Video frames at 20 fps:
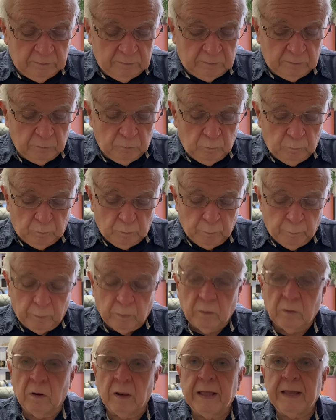to
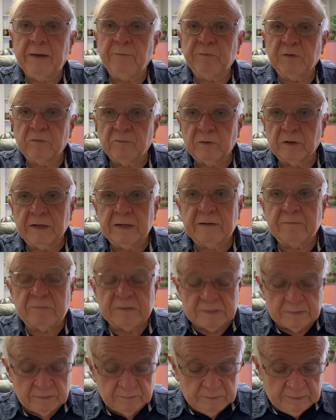proclaim the
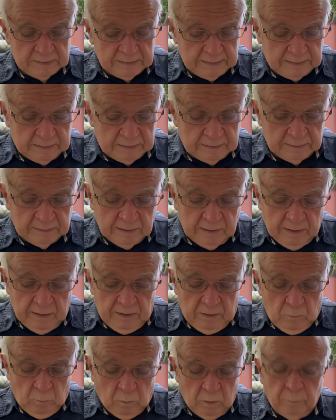forgiveness of sins,
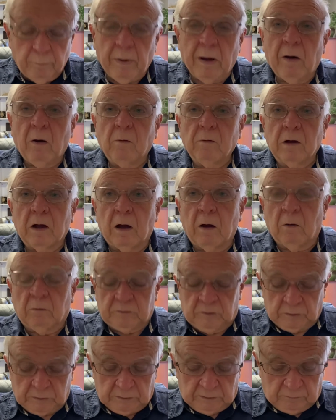what Paul
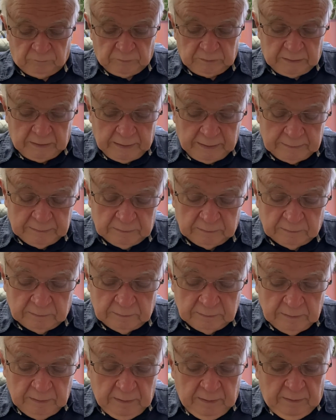called justification,
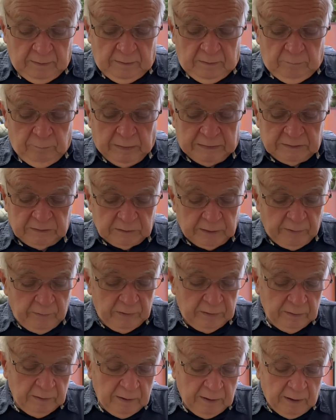by
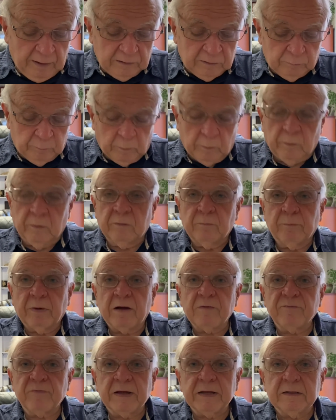sharing the gospel,
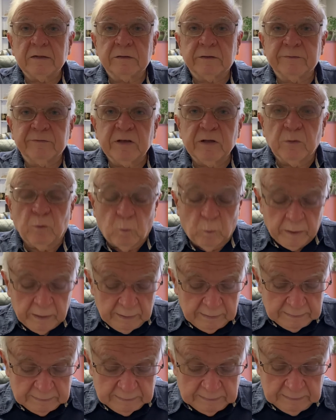by faithfully
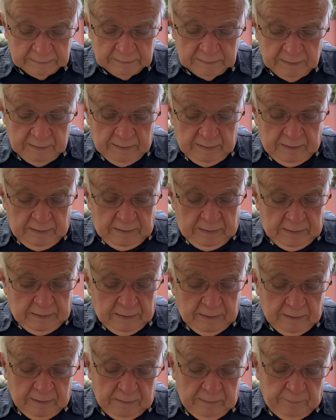witnessing
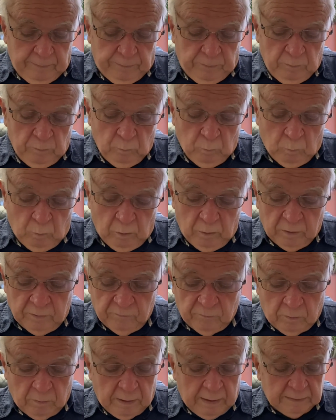to the work
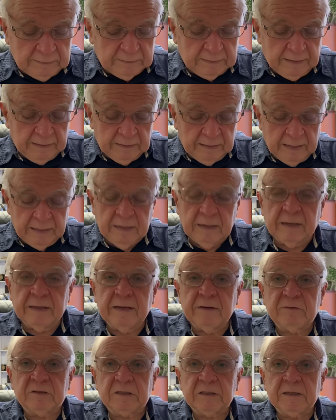of Christ. They
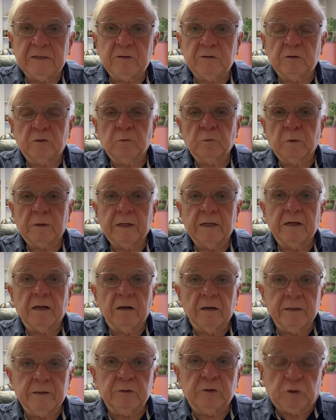leave sinners with a
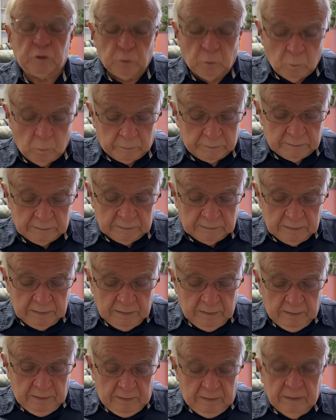clear choice,
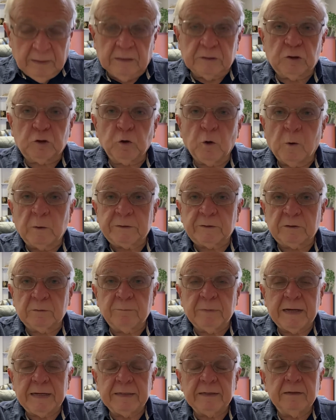a choice to
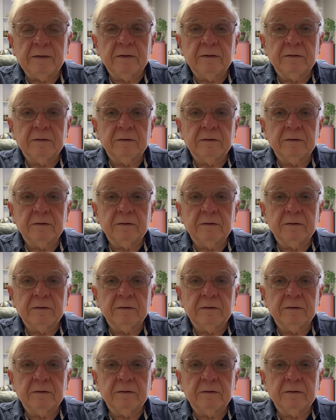make.